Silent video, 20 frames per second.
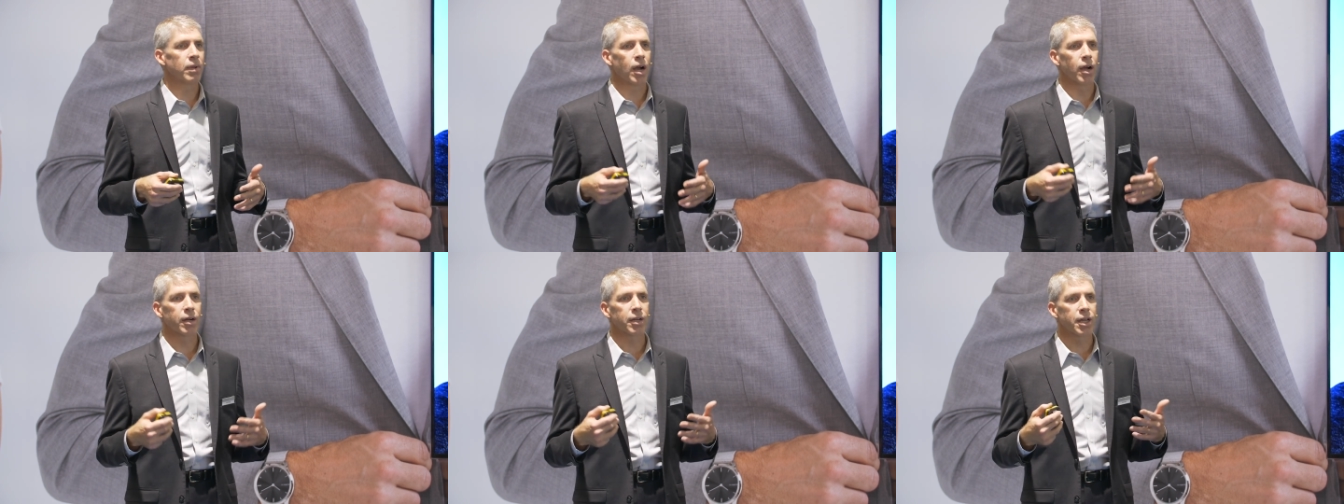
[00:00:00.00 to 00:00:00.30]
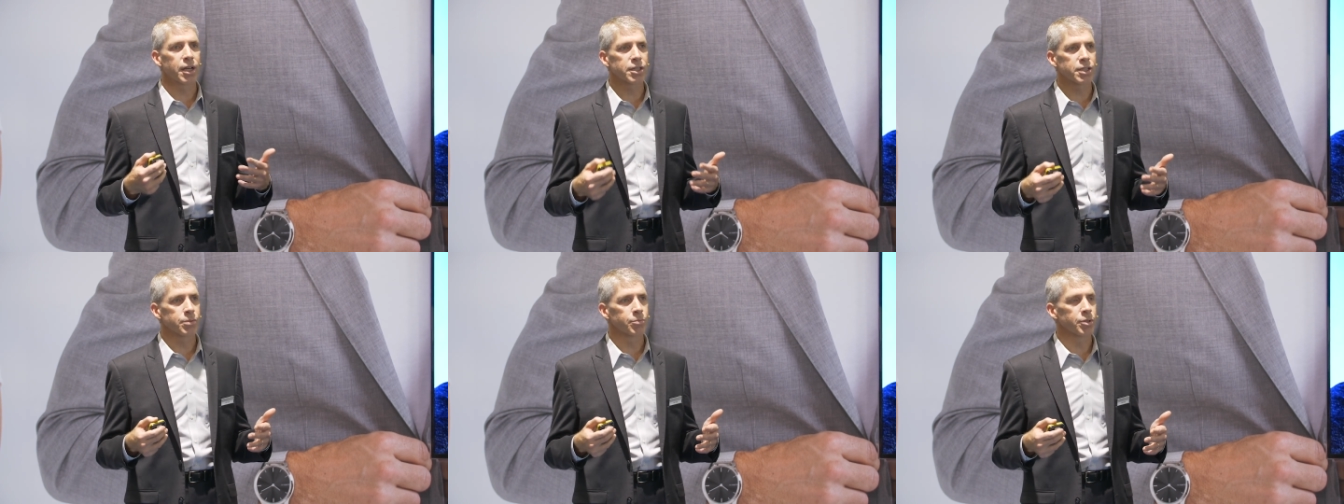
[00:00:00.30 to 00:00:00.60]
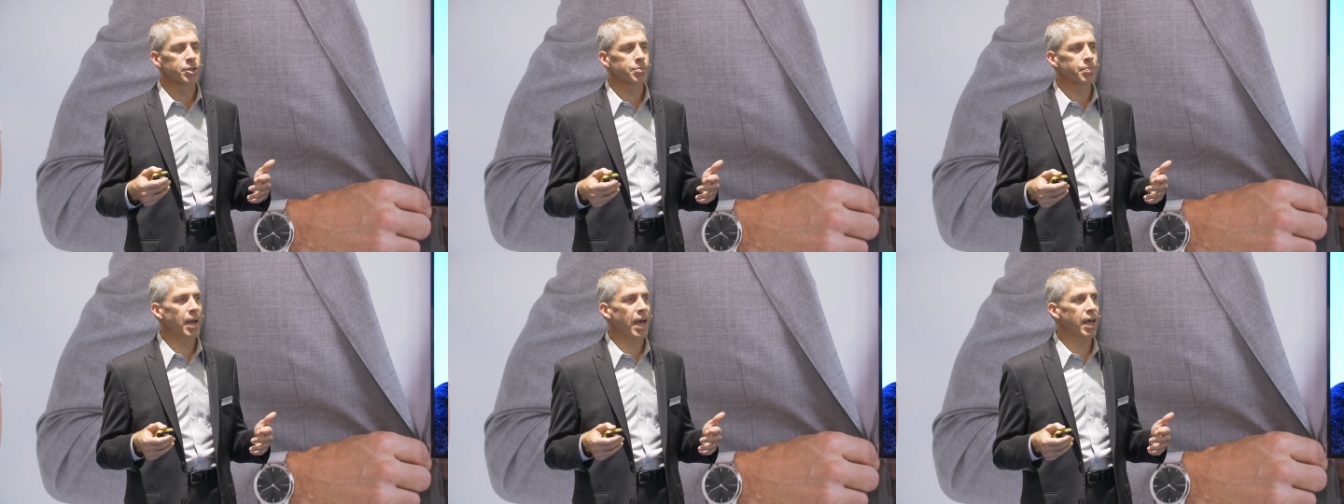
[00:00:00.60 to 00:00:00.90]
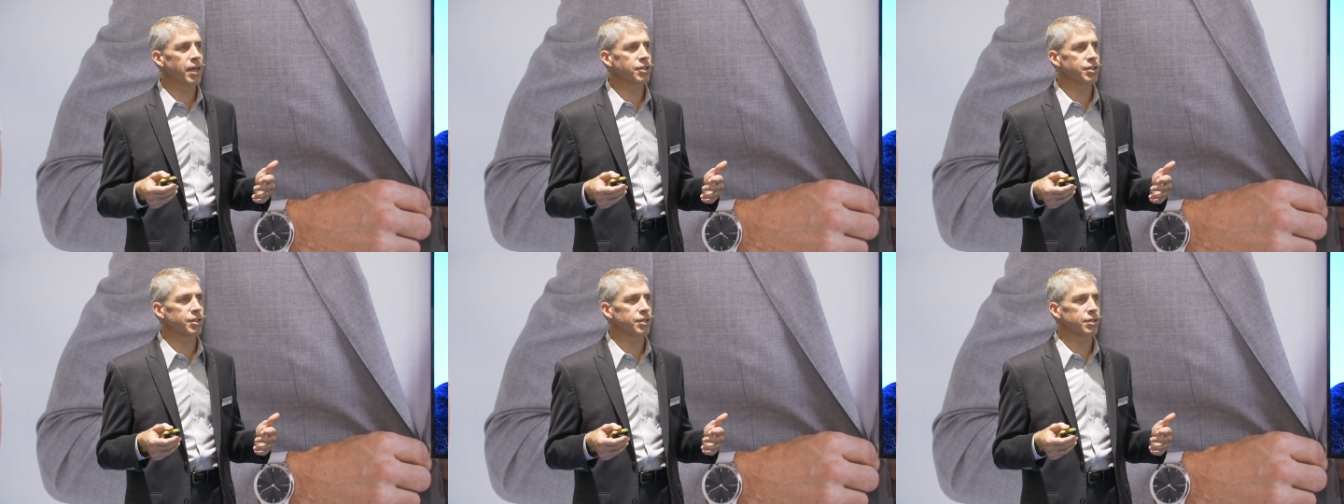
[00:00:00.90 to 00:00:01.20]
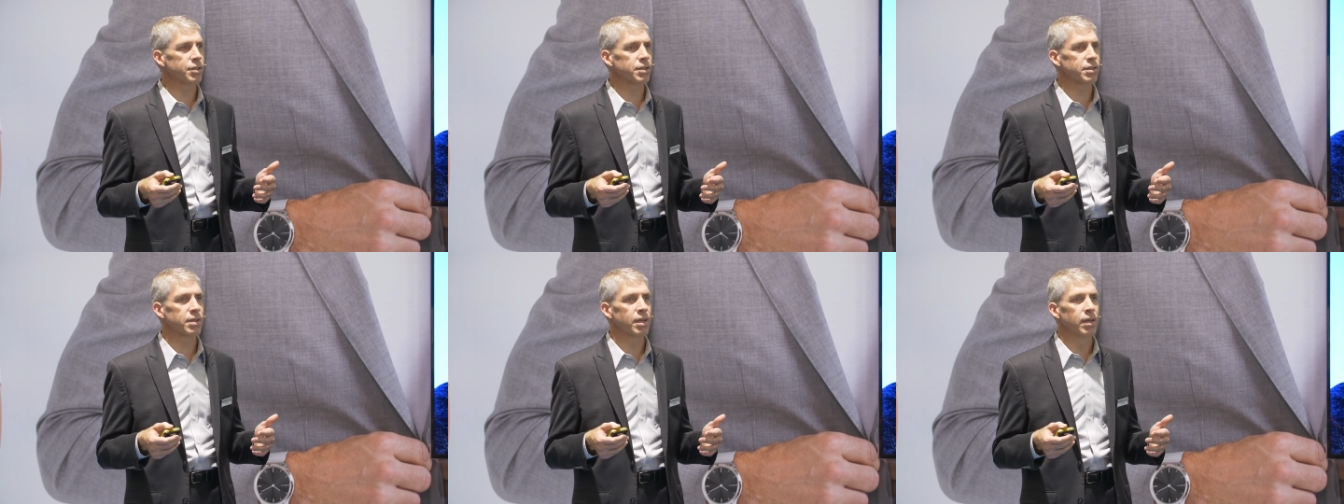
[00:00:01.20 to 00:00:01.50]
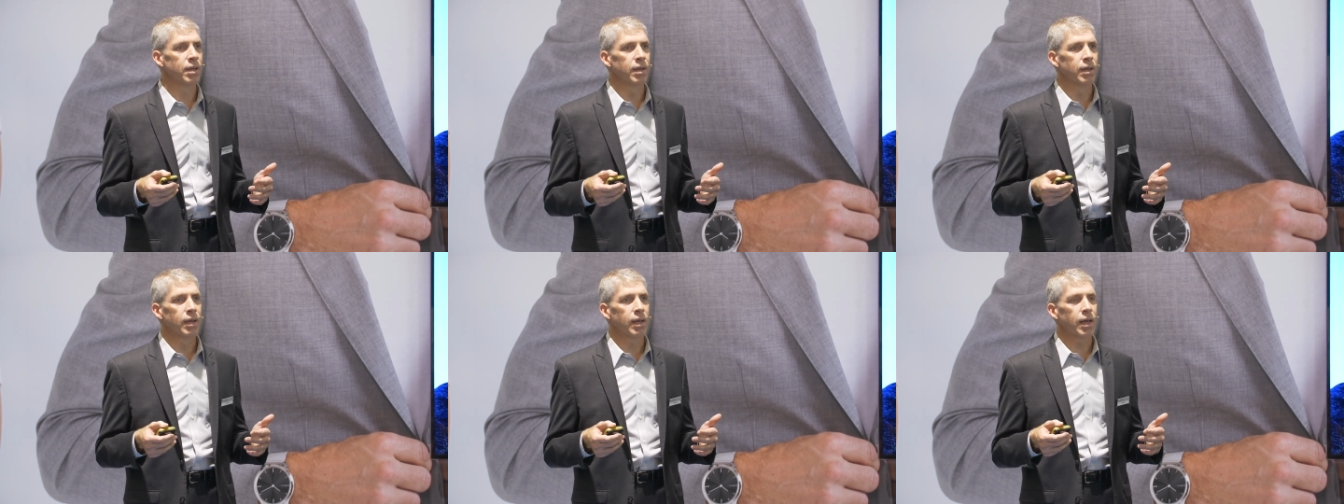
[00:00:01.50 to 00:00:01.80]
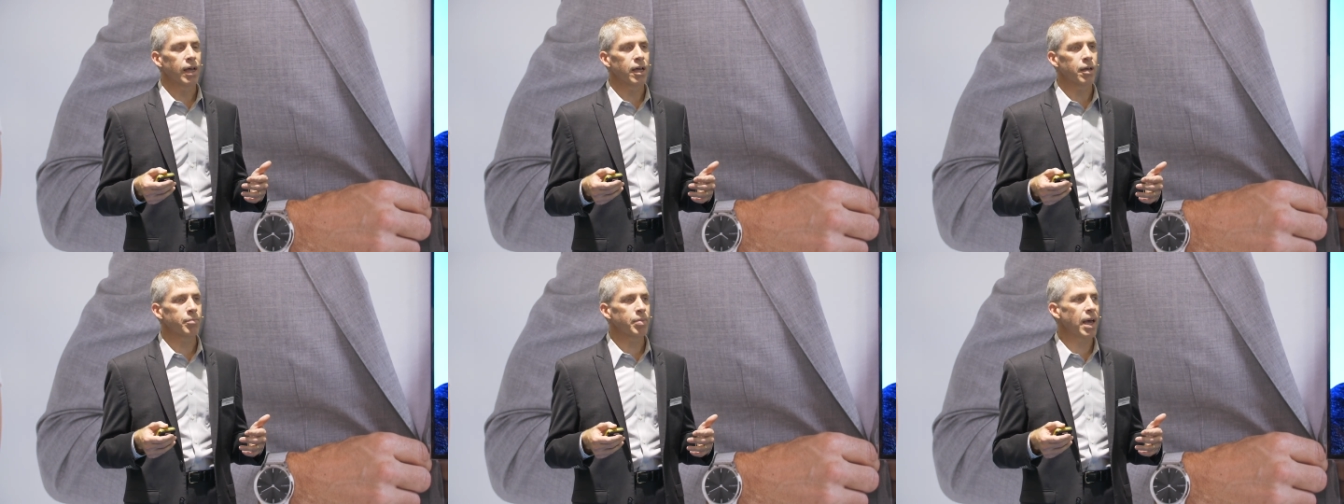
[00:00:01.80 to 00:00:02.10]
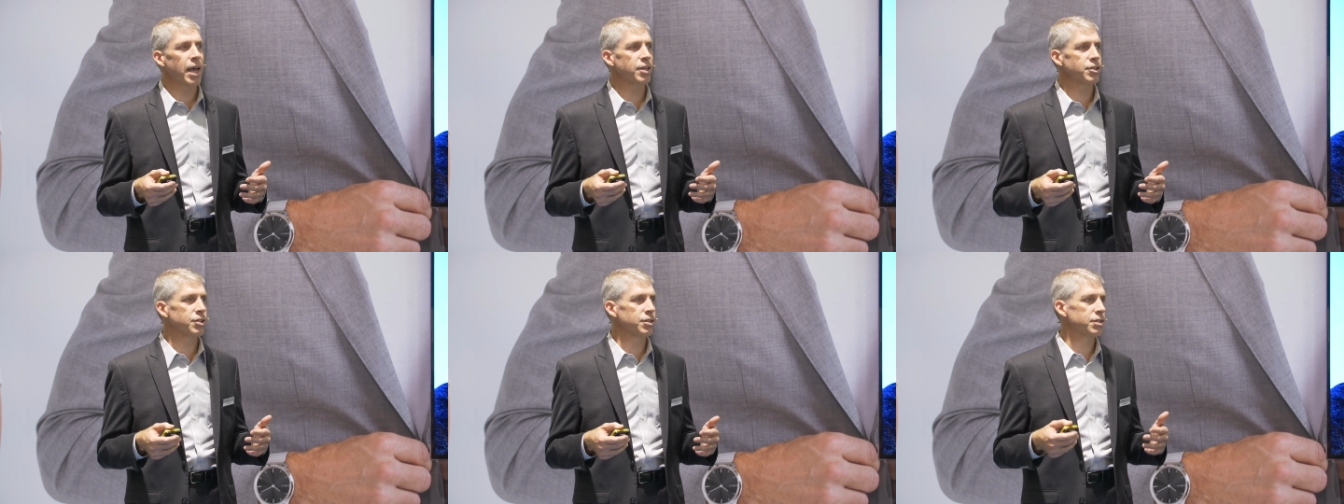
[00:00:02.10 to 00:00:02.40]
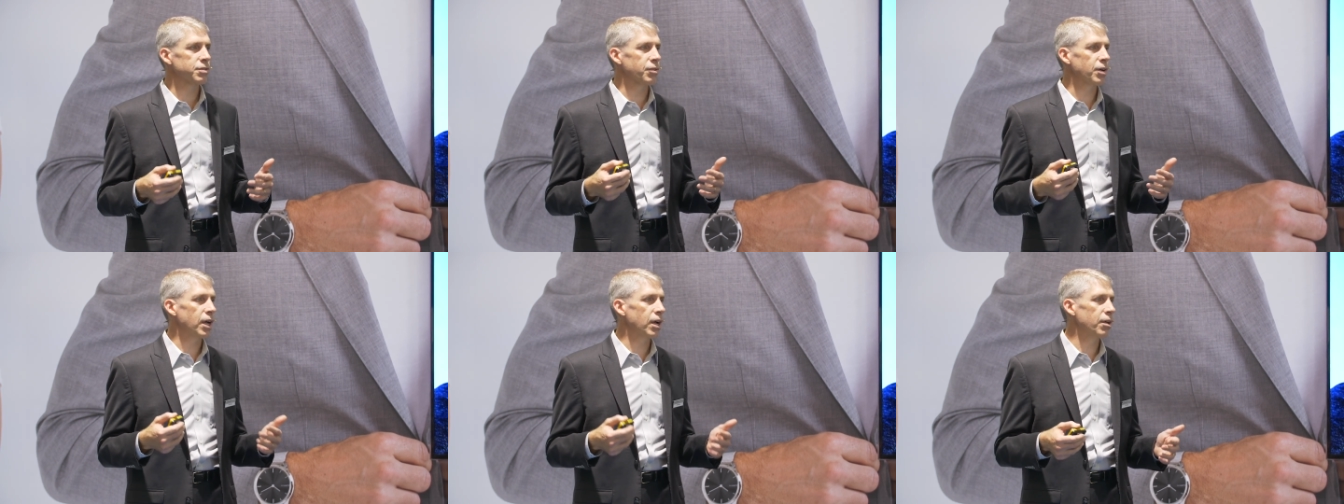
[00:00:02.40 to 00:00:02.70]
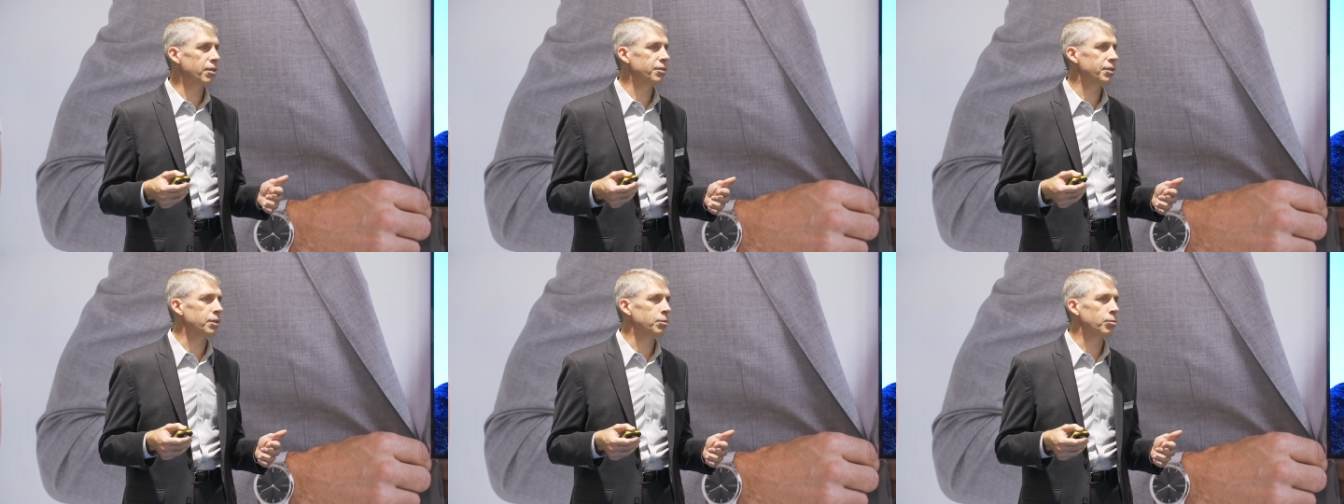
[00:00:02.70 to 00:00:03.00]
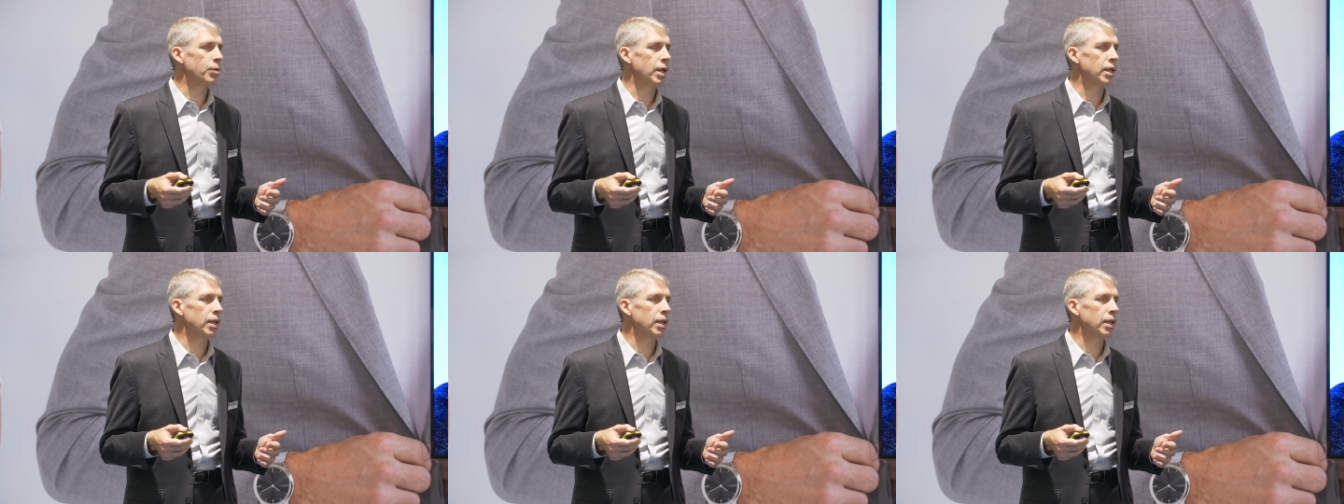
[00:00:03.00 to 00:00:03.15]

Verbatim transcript: our customers' passions, uh, passions for health and